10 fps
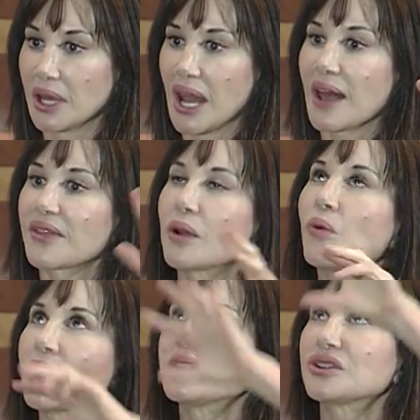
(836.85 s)
And they
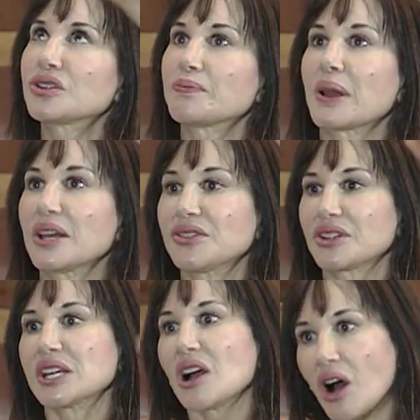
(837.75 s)
went into space, and
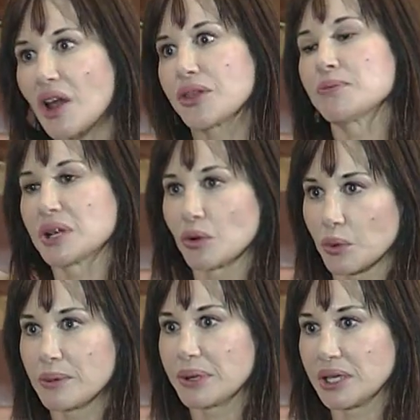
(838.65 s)
he caught them in a
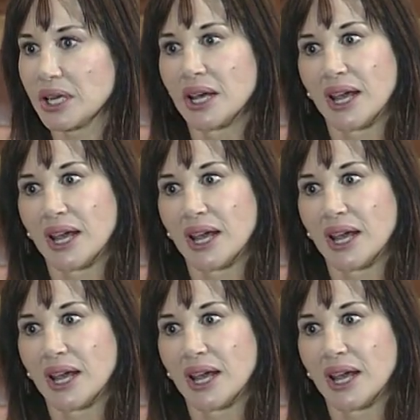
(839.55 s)
ribbon